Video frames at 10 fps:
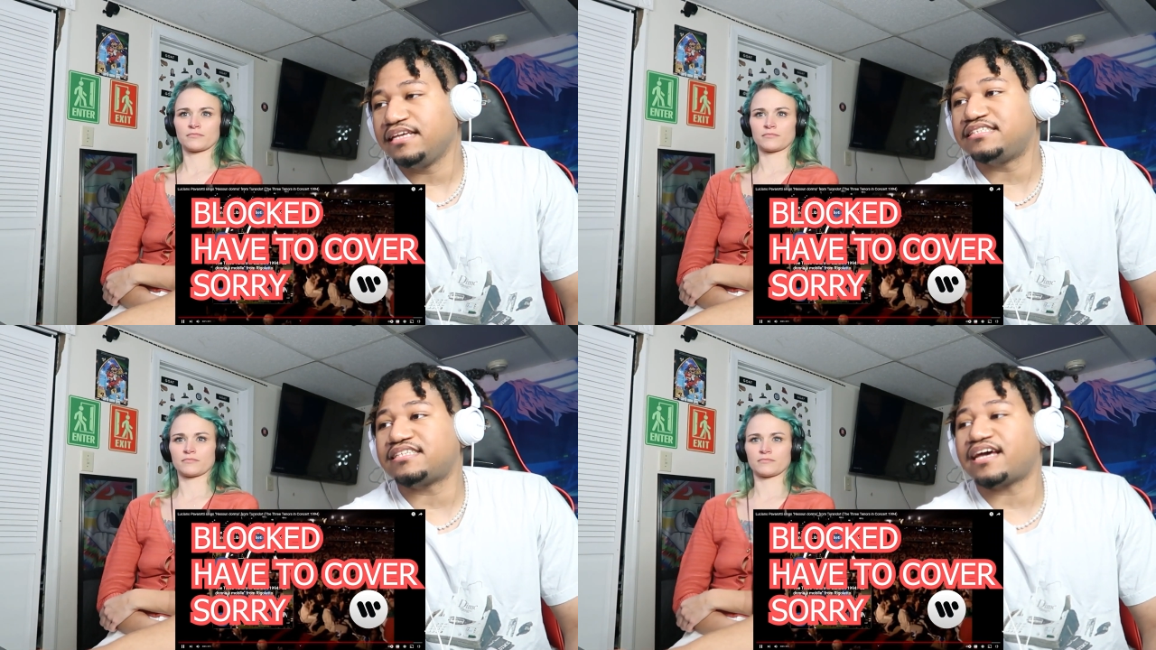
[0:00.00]

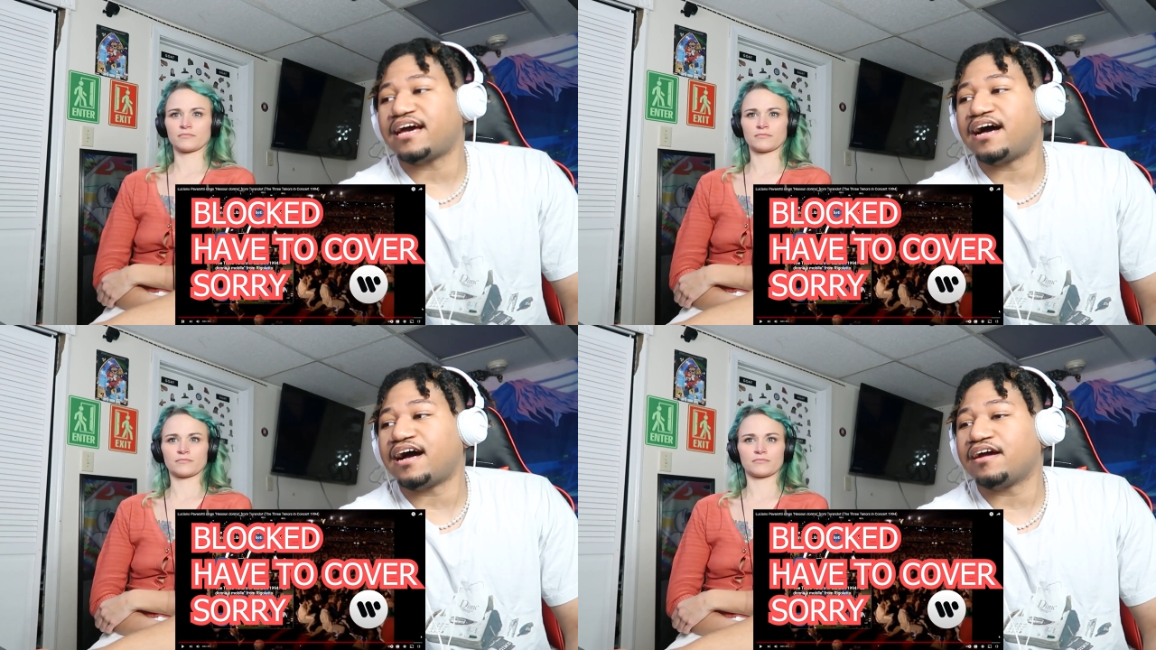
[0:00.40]
Speaker 1: He
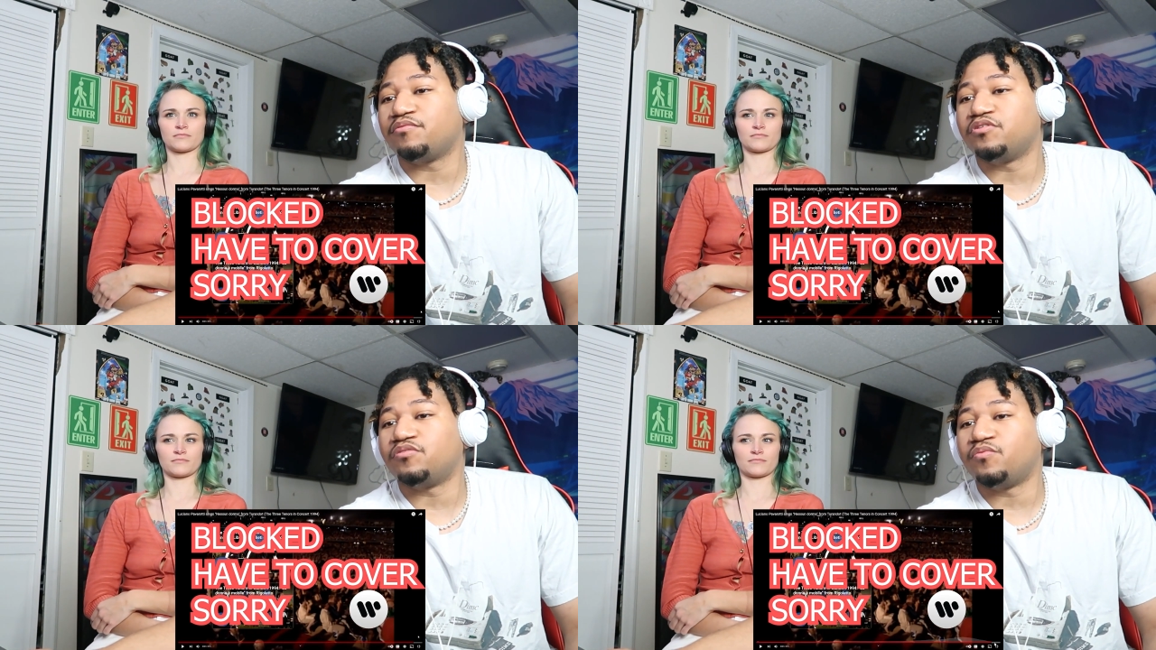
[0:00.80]
said, I
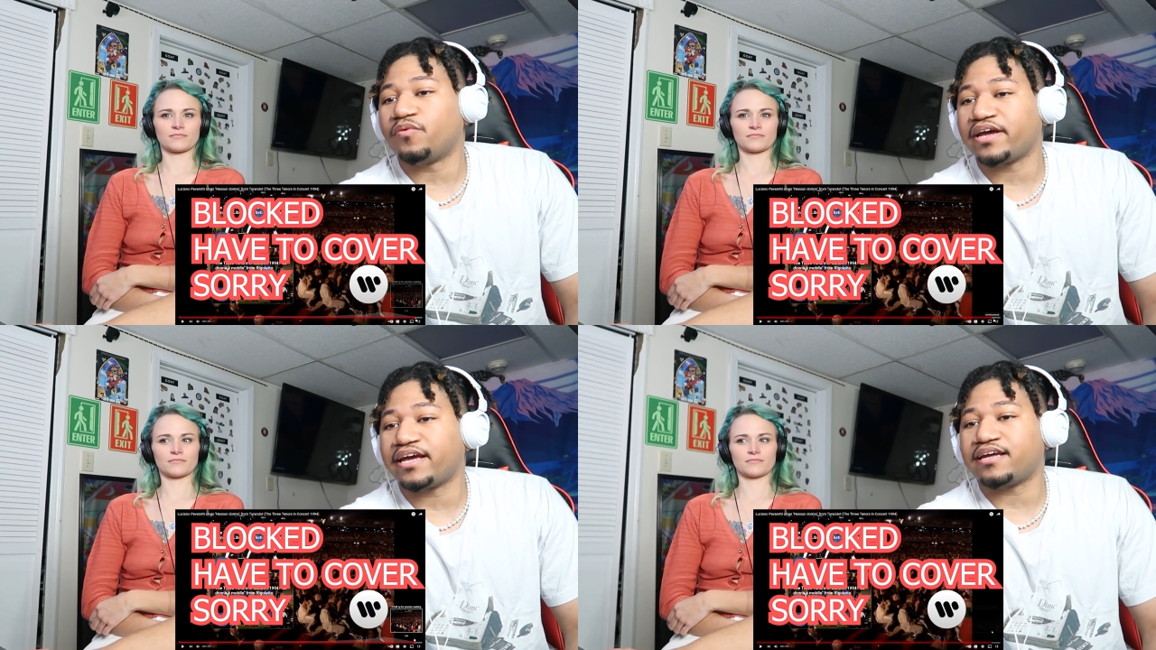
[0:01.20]
will
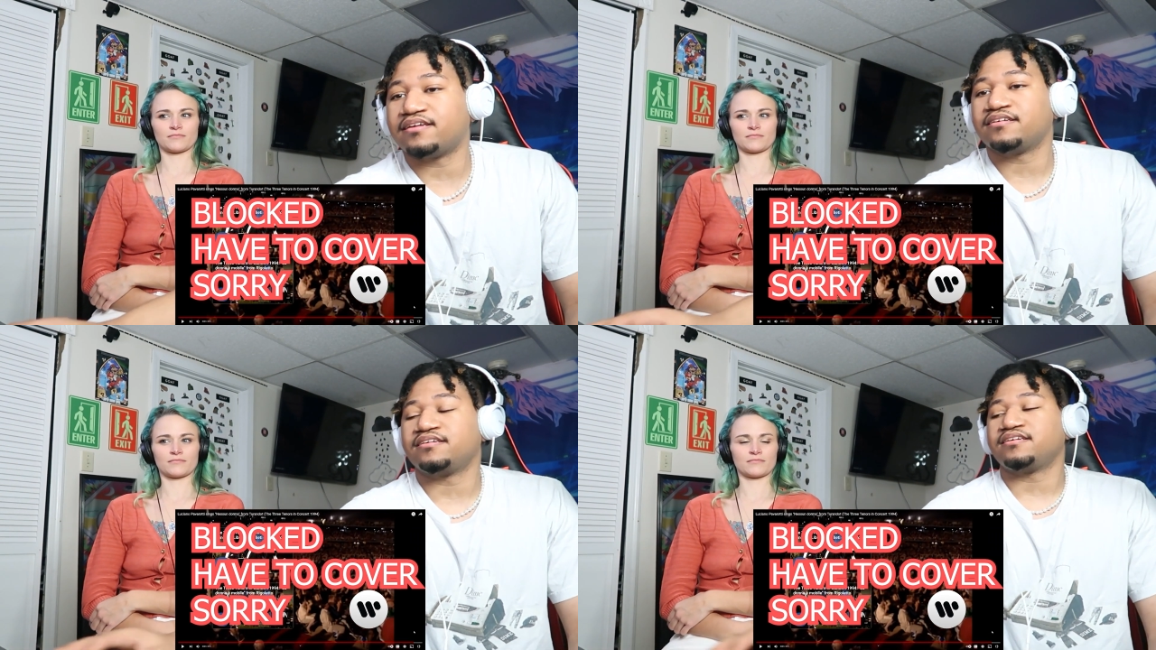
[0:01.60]

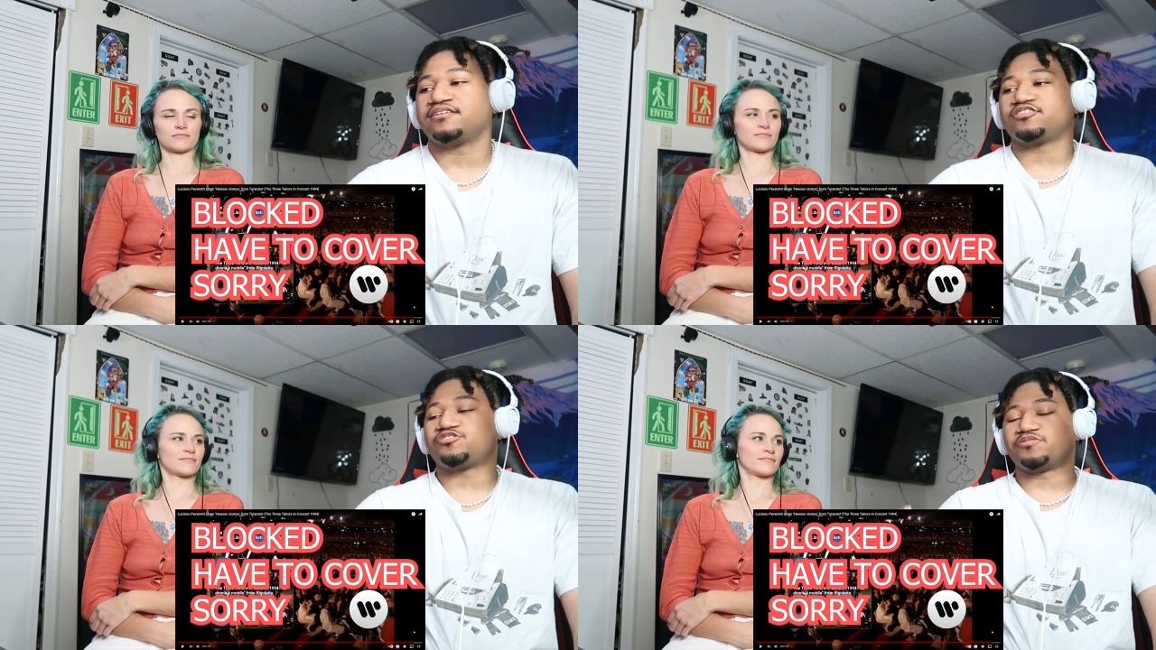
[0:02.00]
win
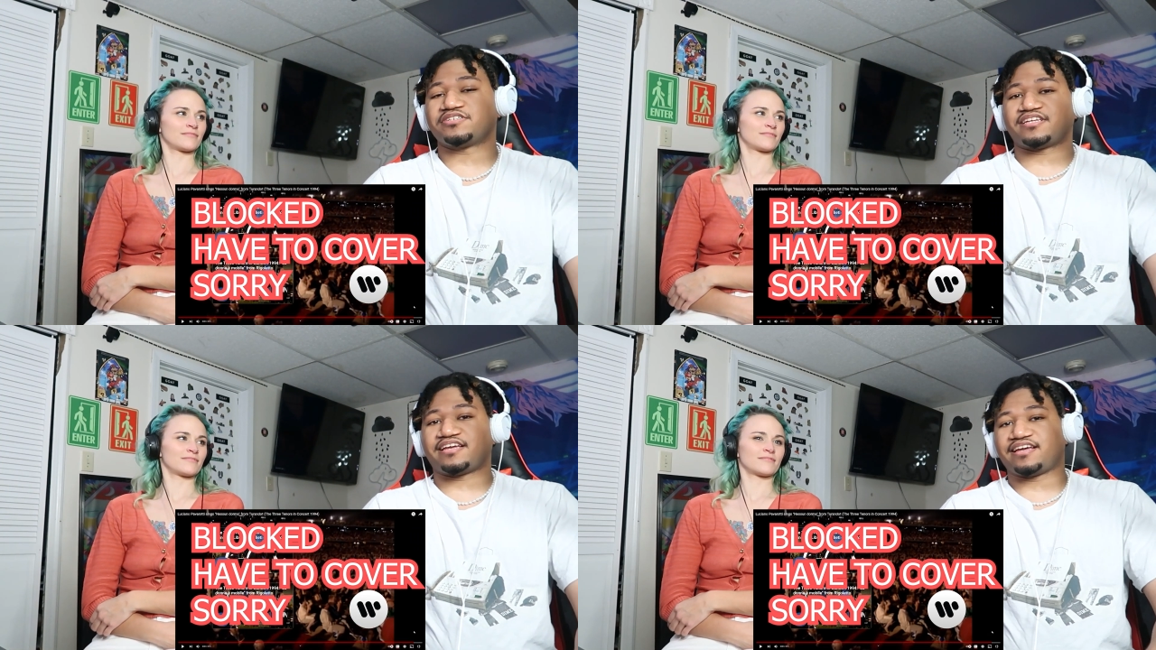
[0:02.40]

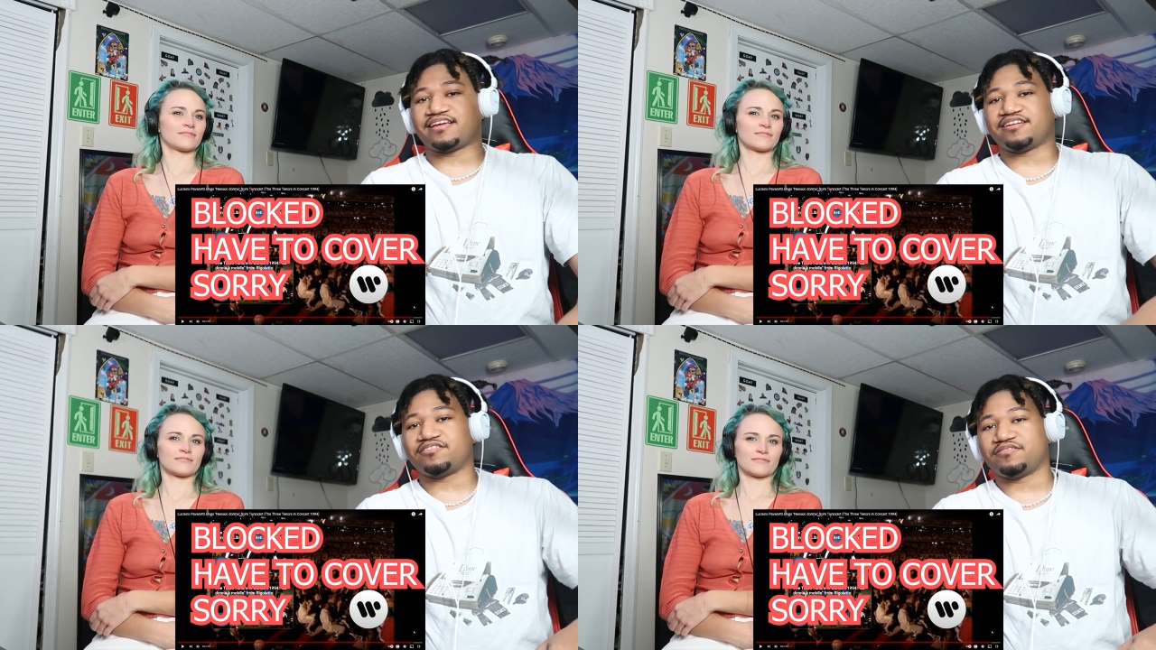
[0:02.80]
towards the
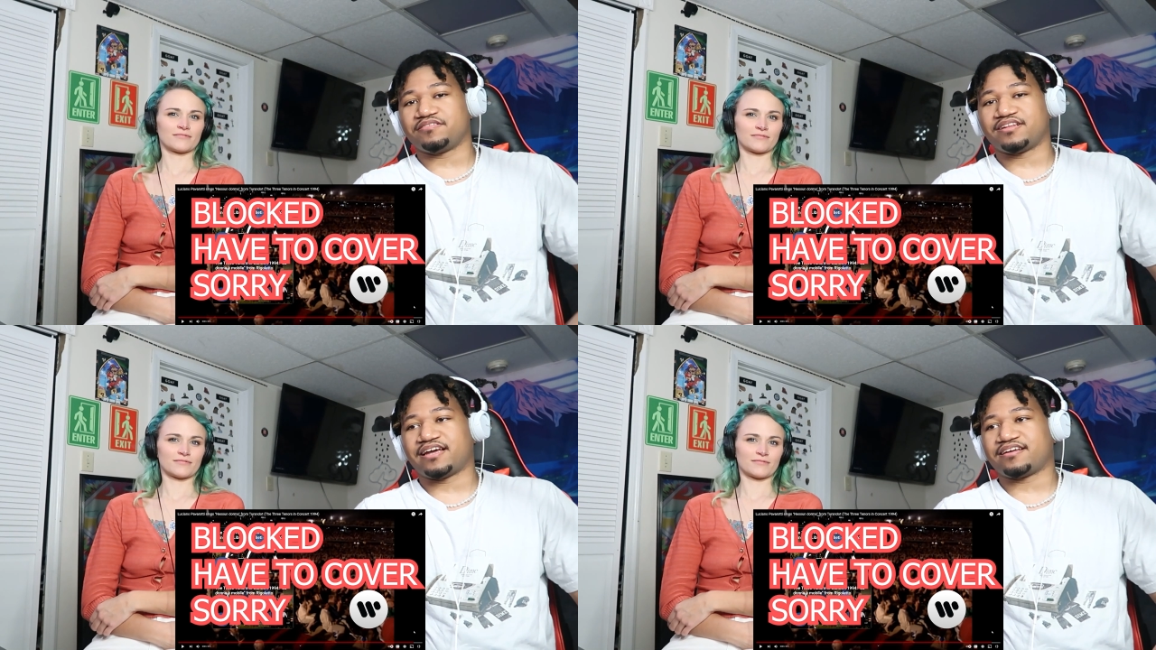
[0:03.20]
end,
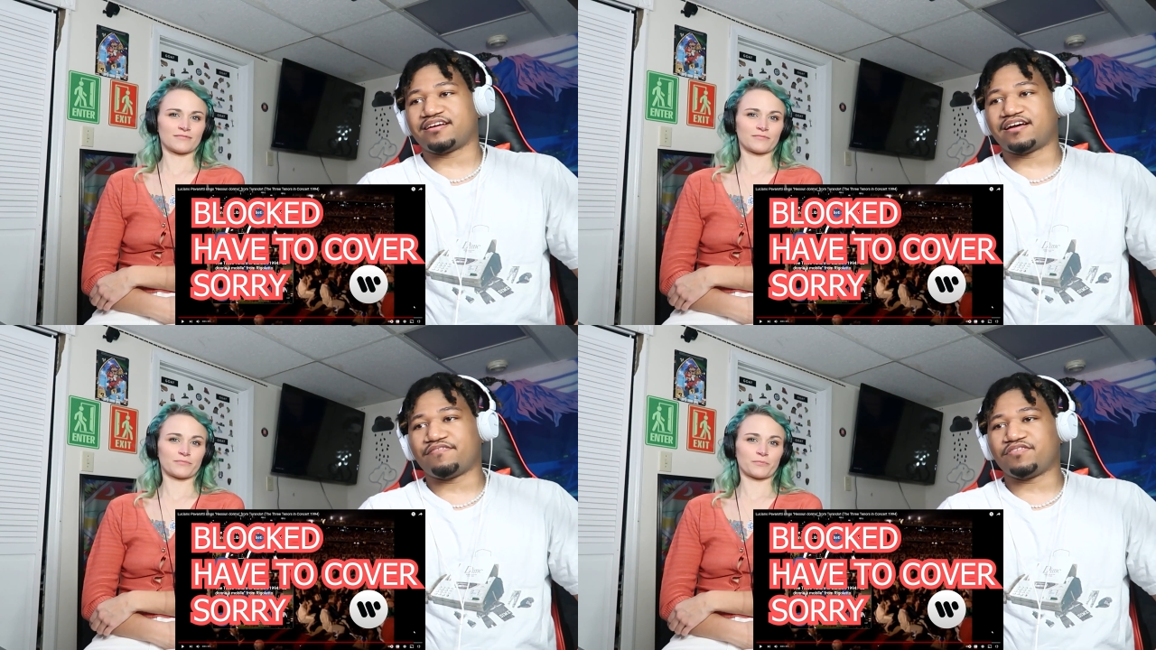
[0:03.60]
though. Like,
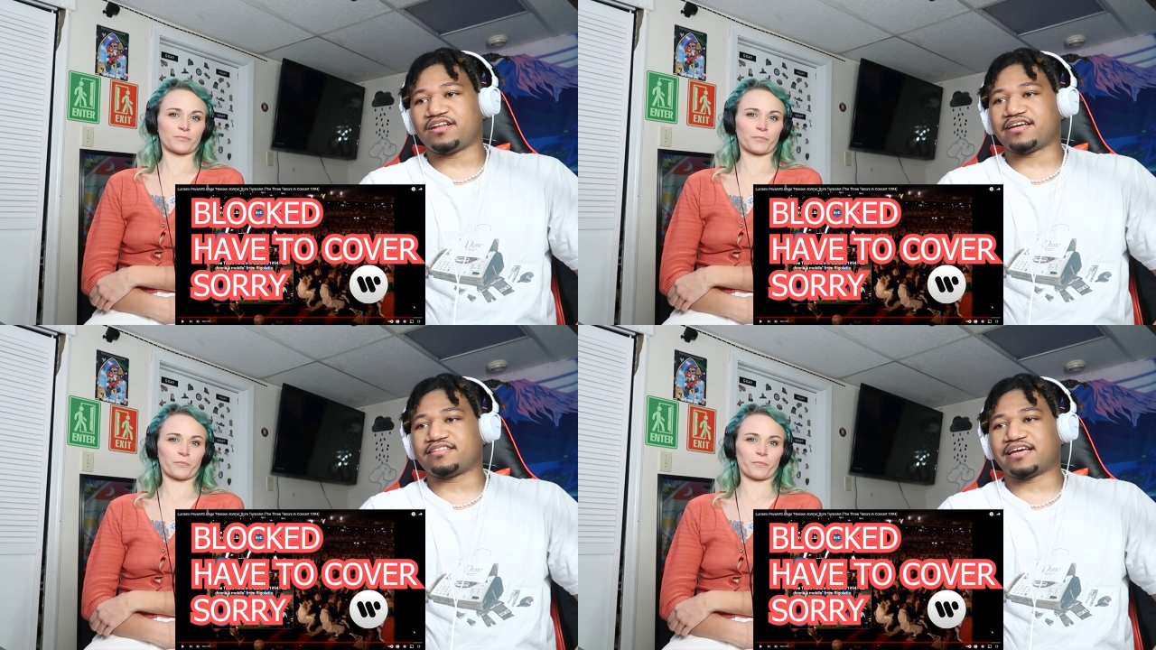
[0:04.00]
I feel
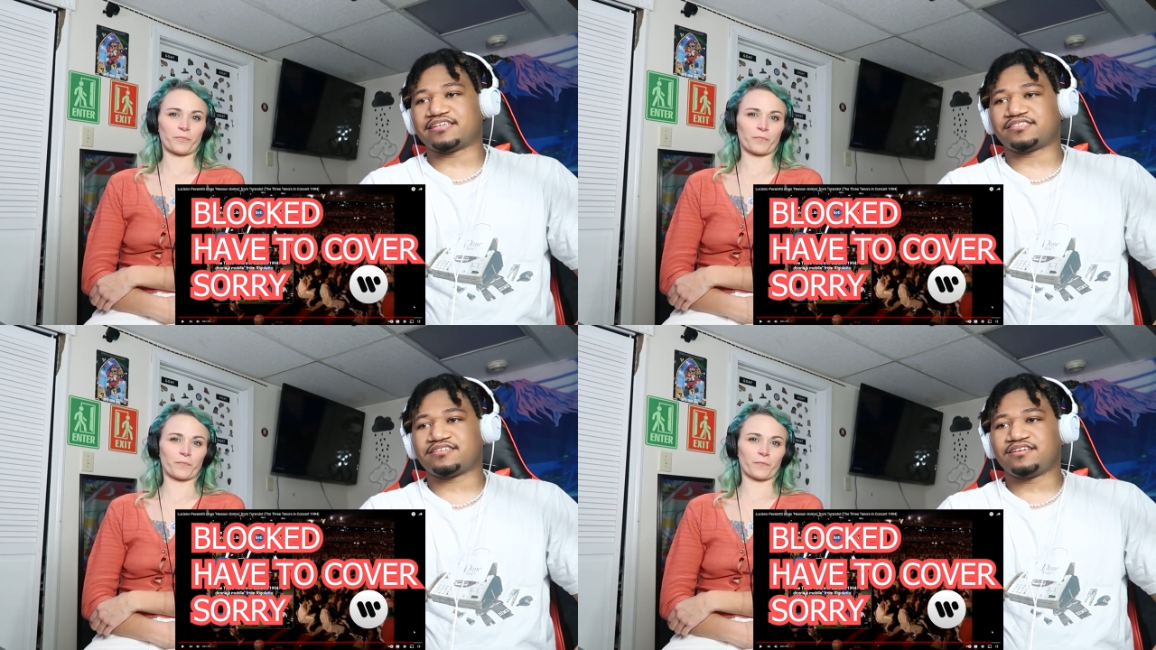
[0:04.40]
like
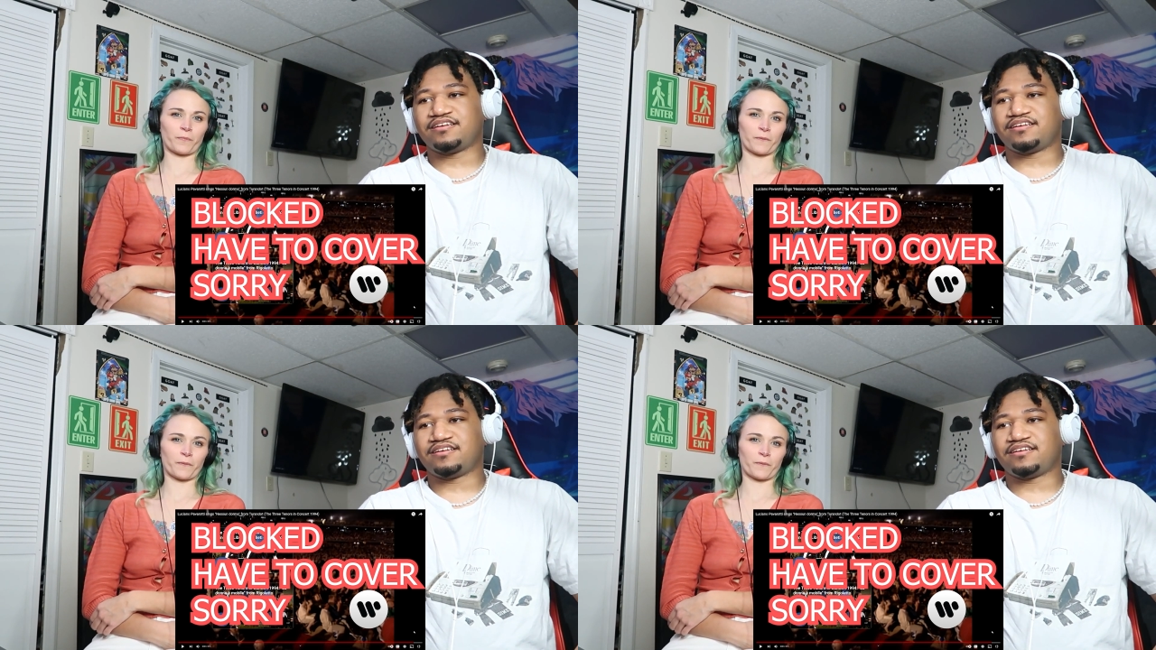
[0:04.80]
that's...